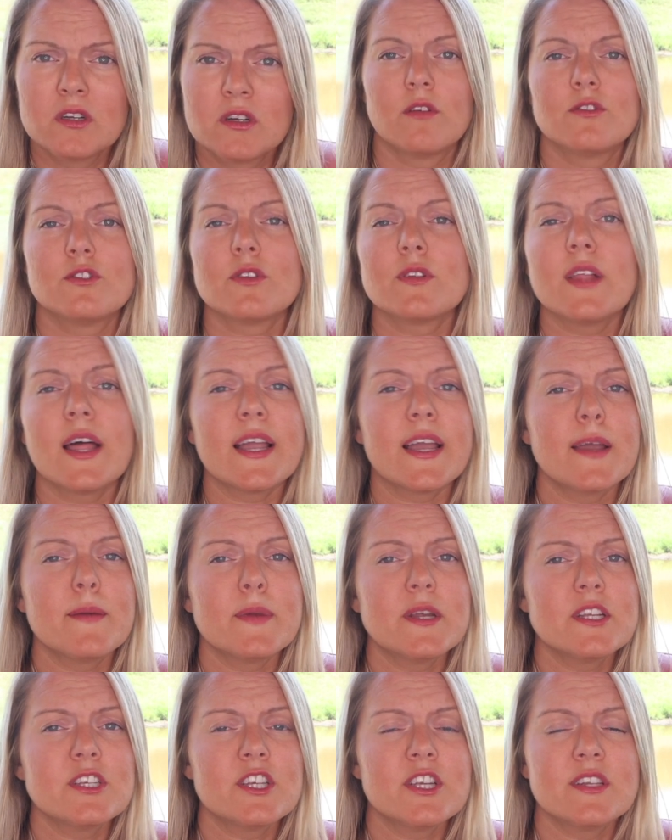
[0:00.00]
So like I
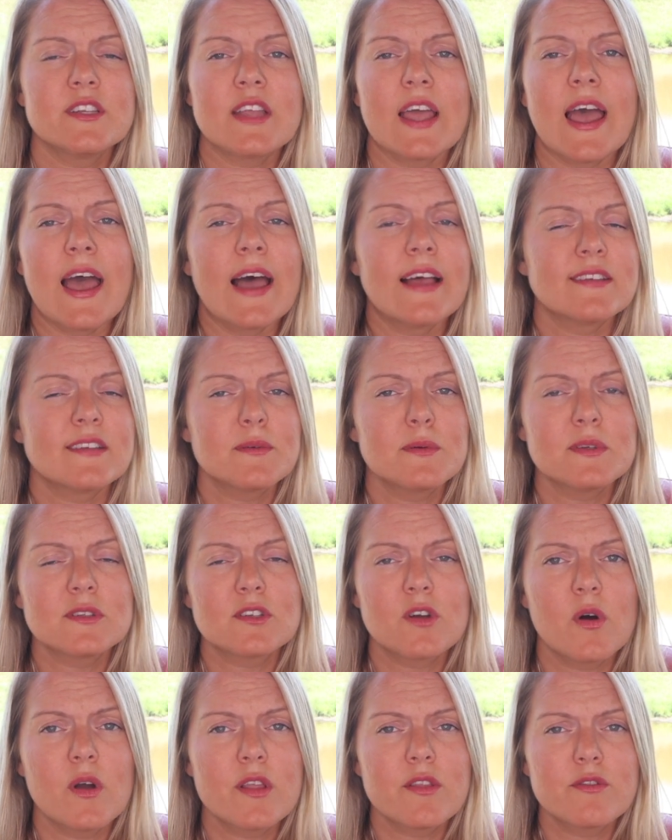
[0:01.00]
mentioned, as I was
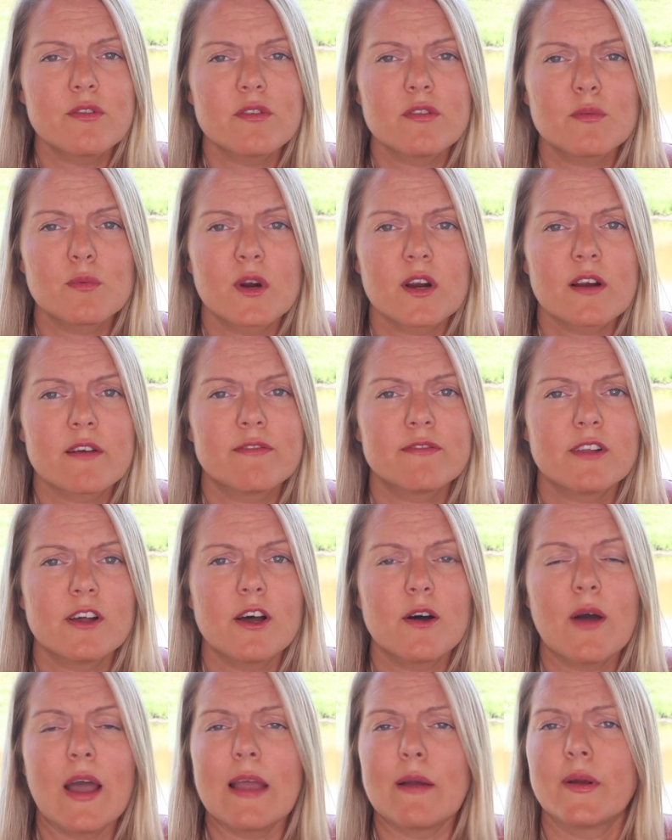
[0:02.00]
going through the
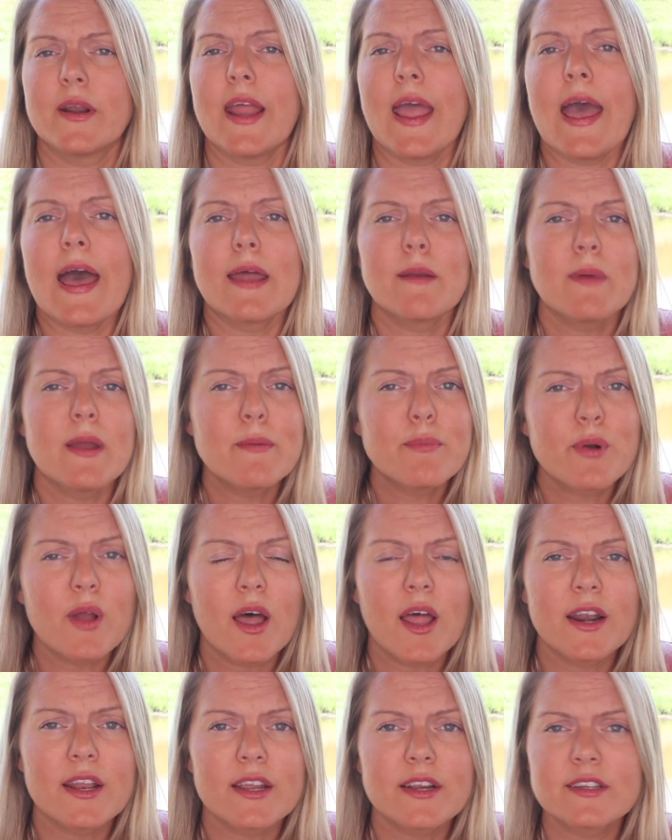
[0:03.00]
workflow, I would add my
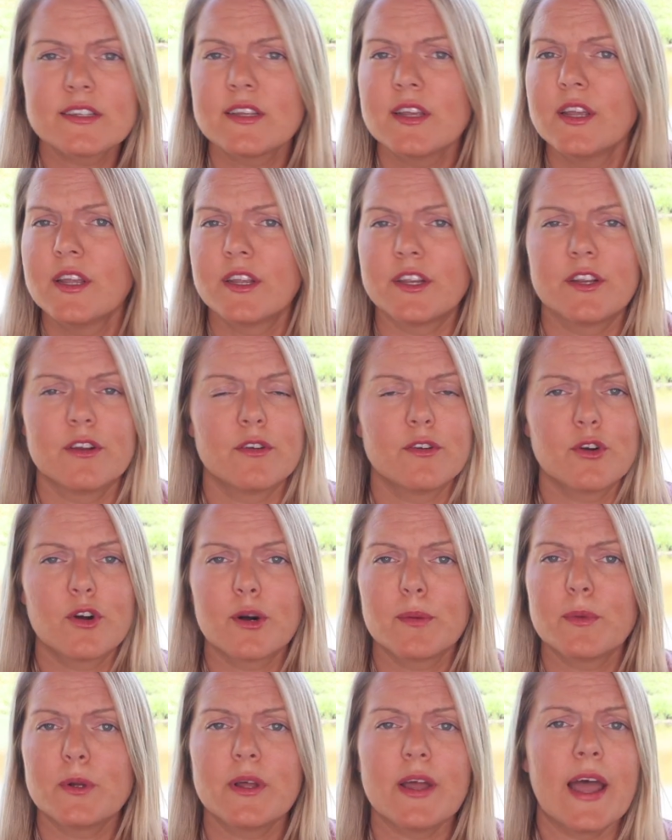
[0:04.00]
product, you know,
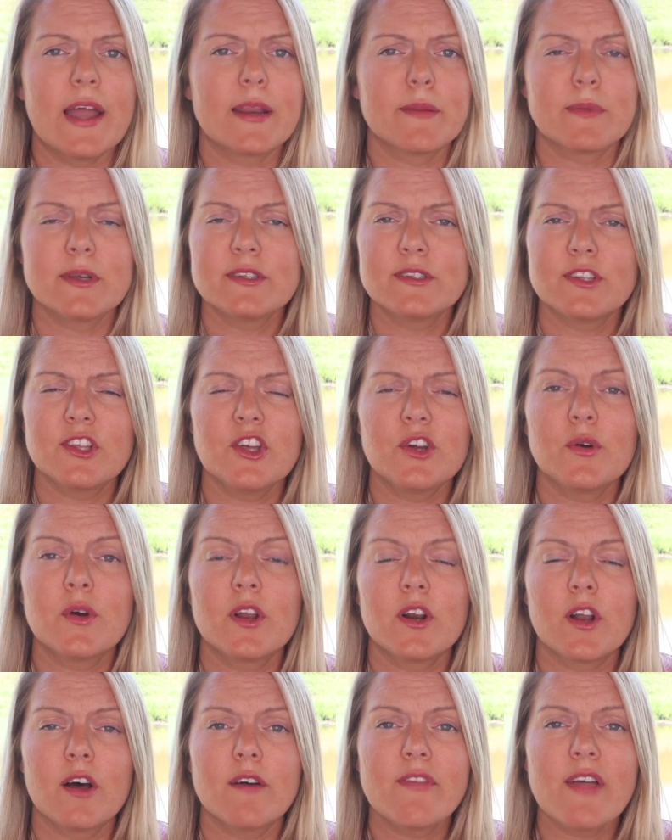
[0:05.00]
normal, adding my SKU
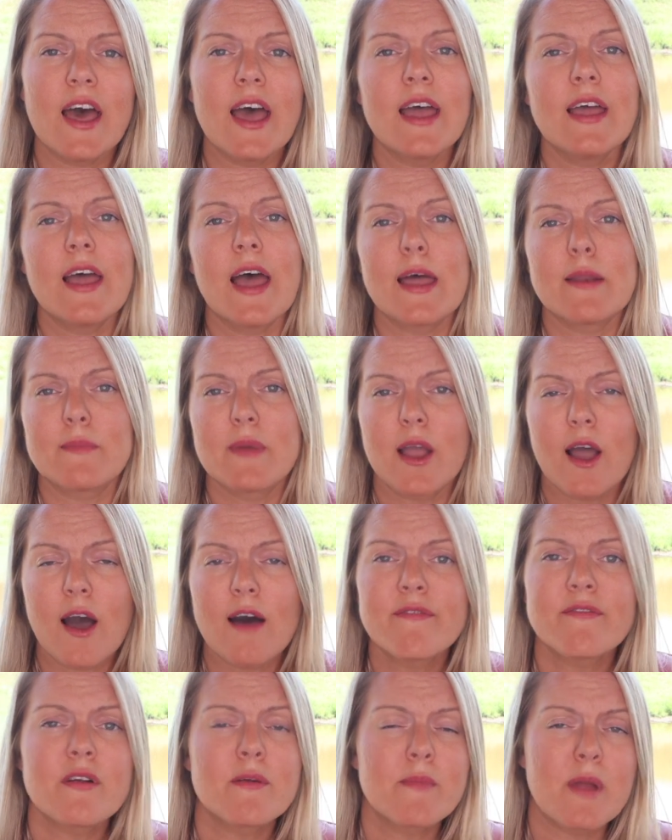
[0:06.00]
and all that, add my
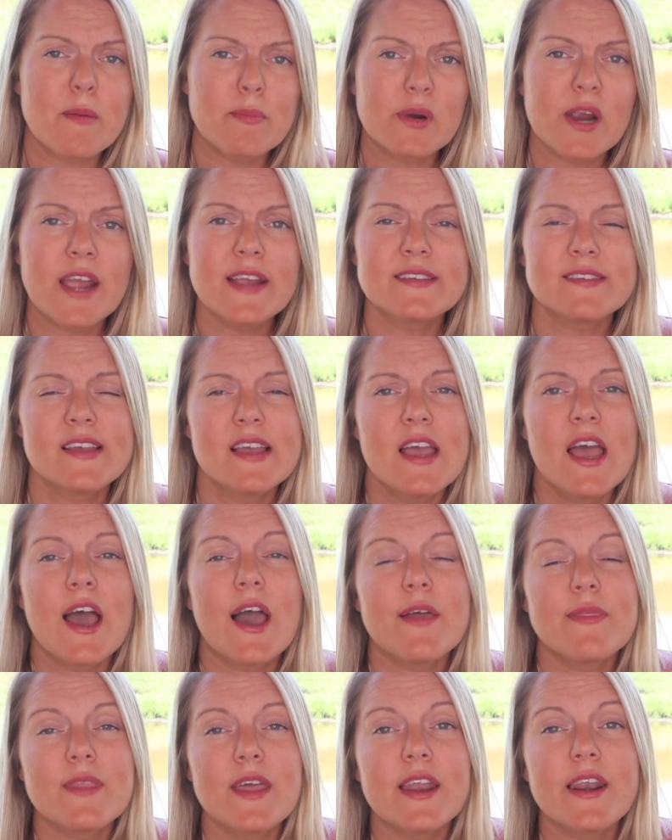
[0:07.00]
offer, my price,
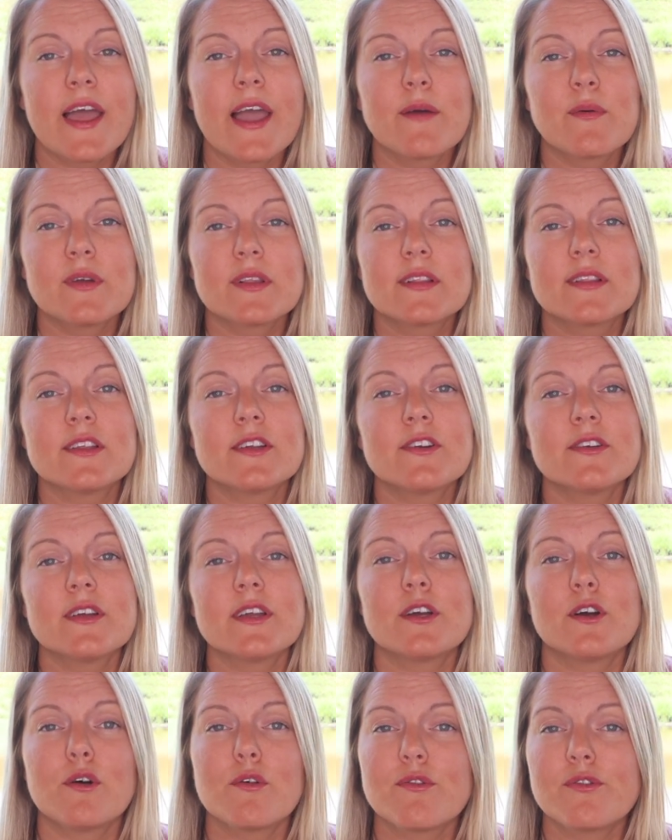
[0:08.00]
and then I would literally
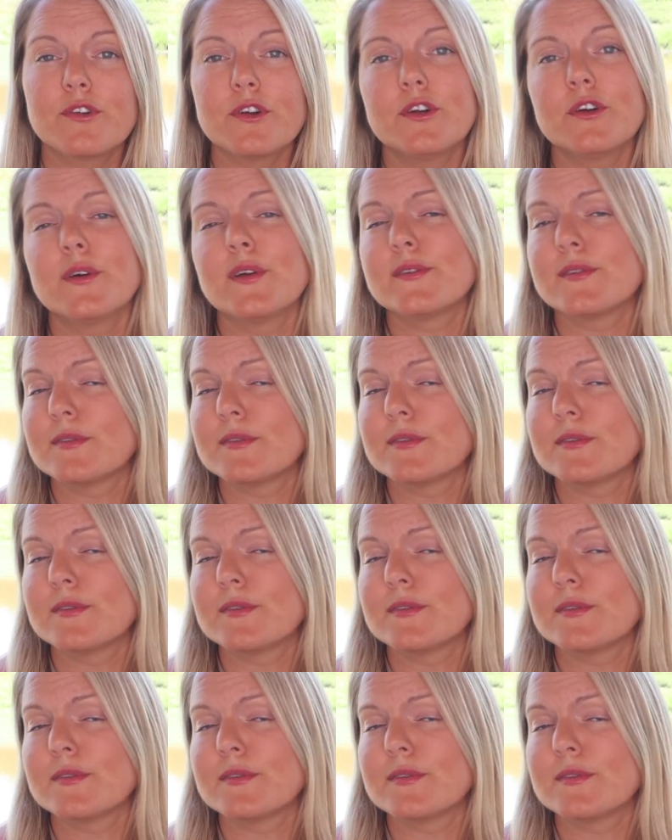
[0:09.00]
go through, is